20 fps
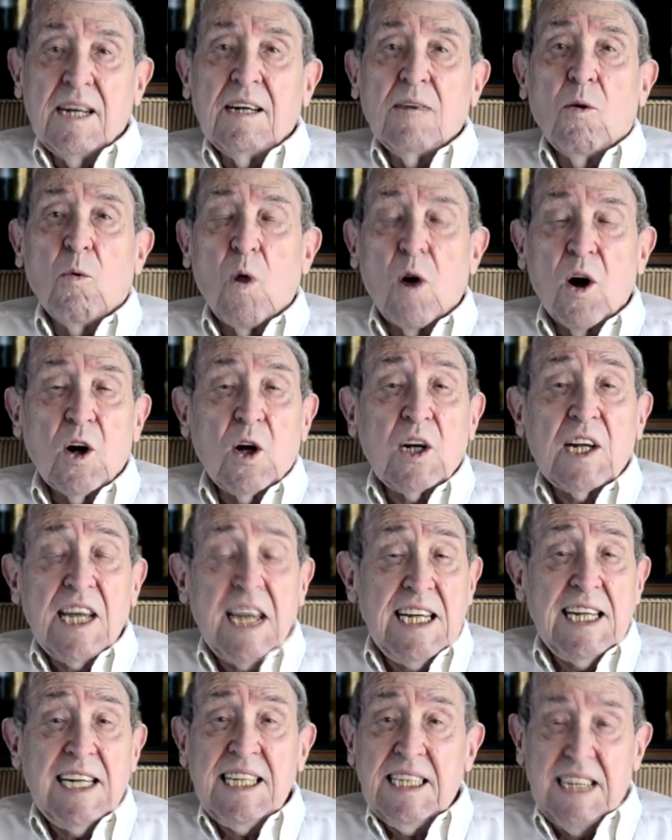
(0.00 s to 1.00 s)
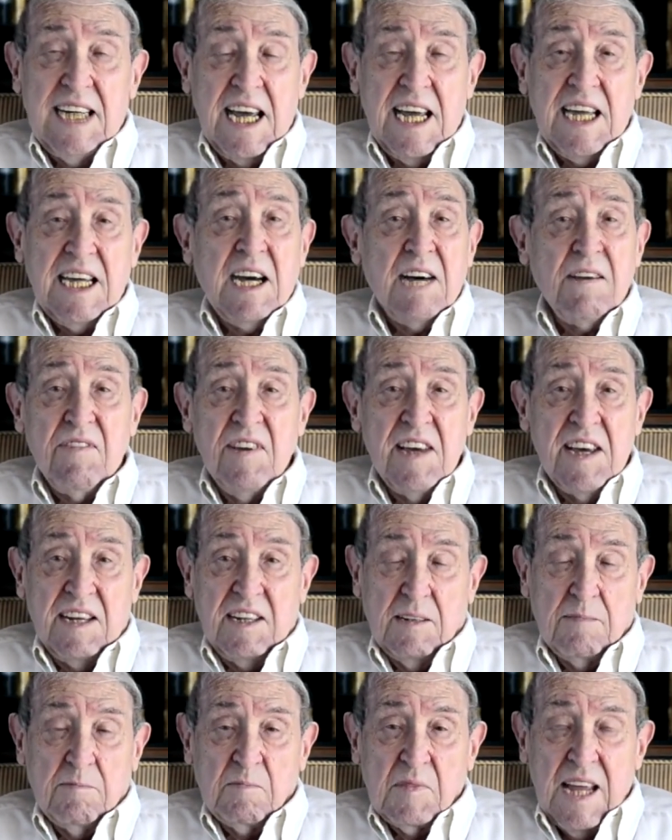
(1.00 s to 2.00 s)
World Healing Day event,
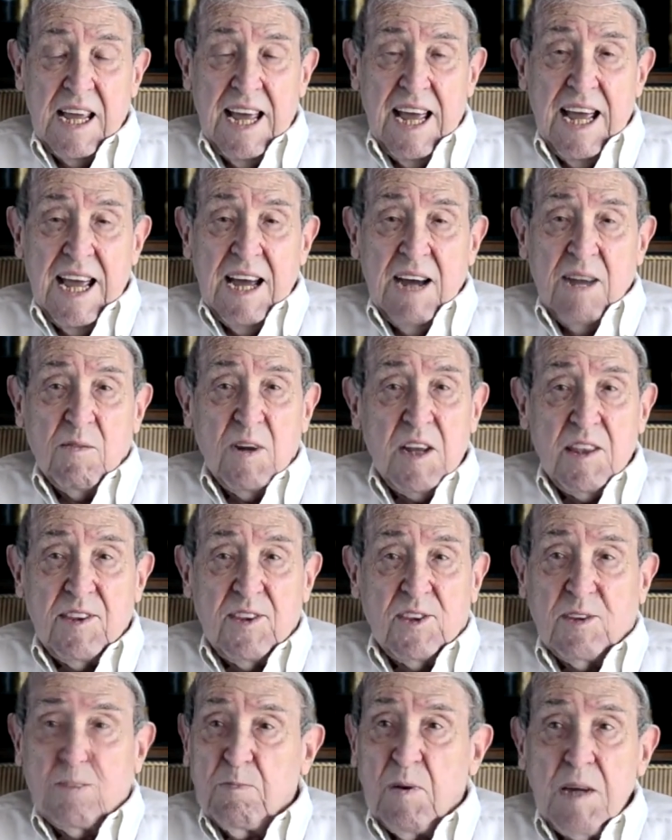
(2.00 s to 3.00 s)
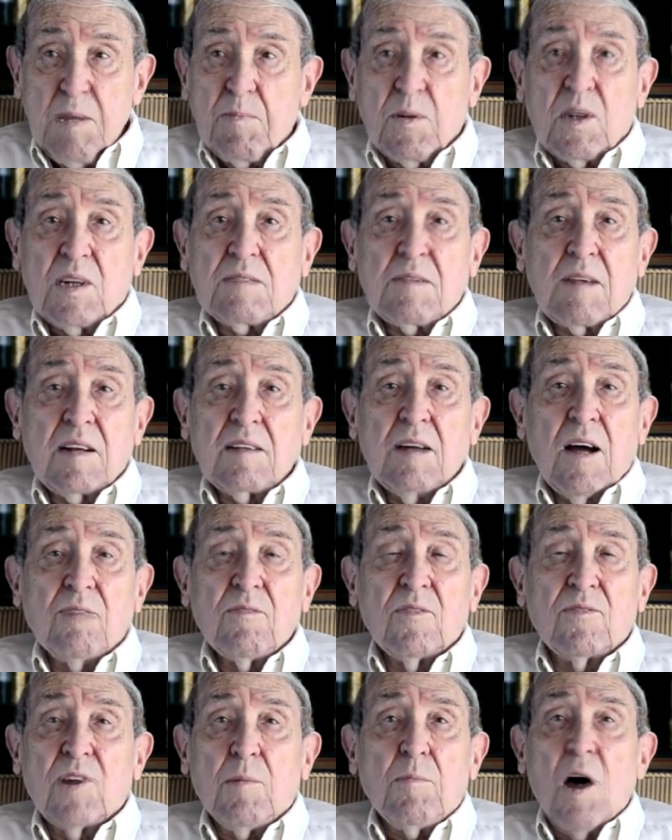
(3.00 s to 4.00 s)
with people
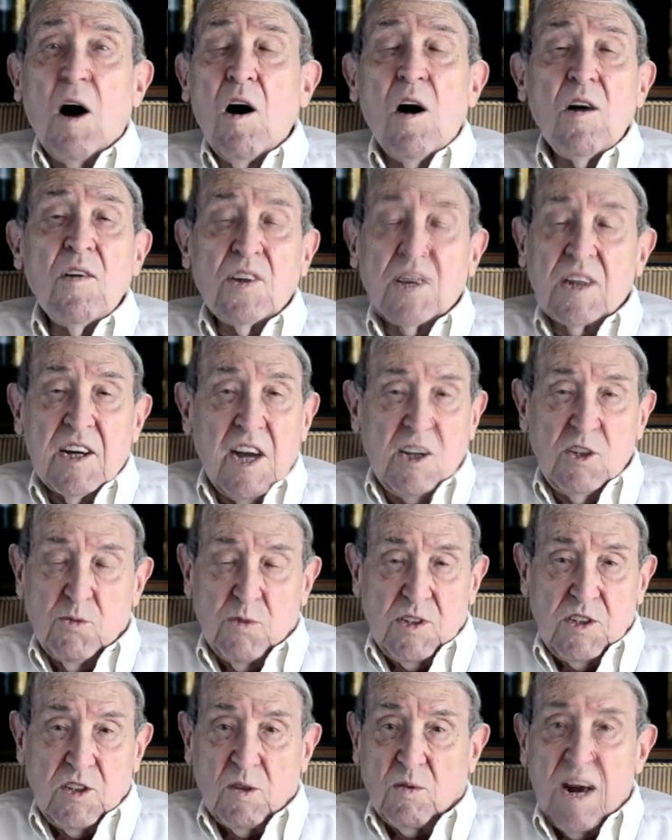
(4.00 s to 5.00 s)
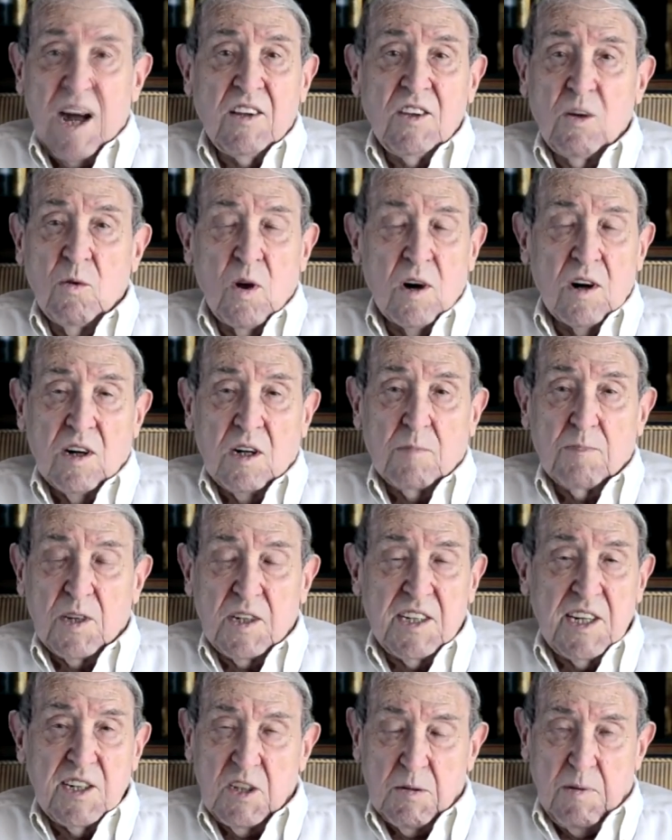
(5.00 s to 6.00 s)
from all the countries around the world
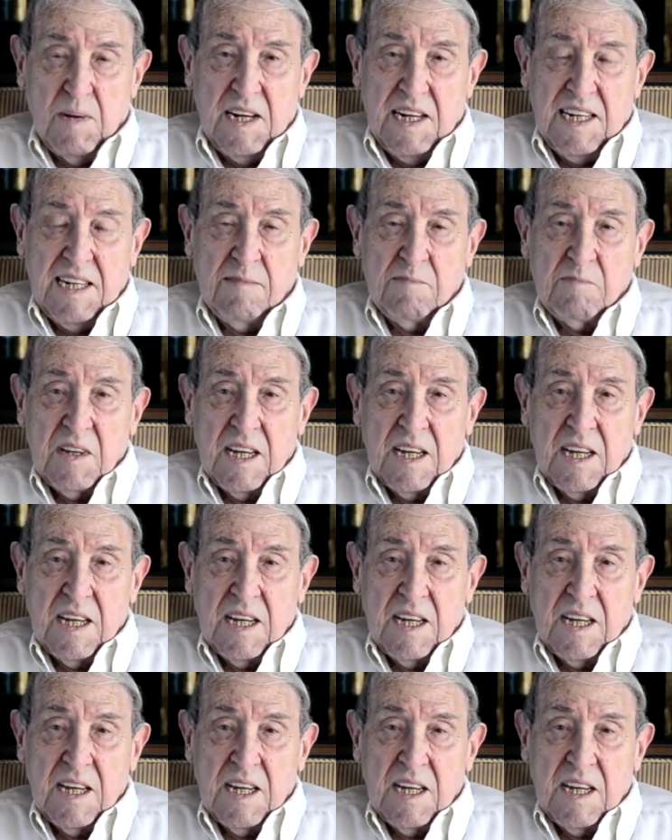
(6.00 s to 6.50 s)
participating.